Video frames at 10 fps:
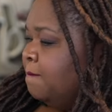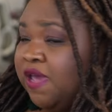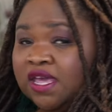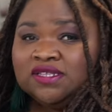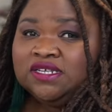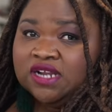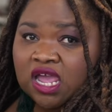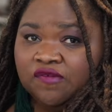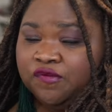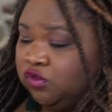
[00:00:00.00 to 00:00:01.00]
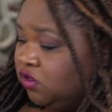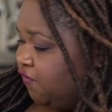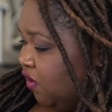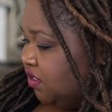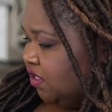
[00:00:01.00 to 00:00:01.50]
bail denied for those
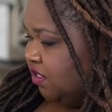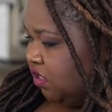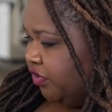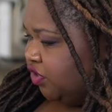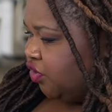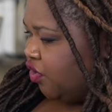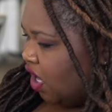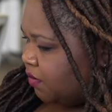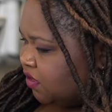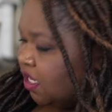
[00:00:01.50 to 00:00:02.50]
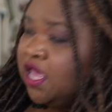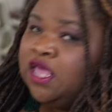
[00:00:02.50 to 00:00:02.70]
facing serious crimes.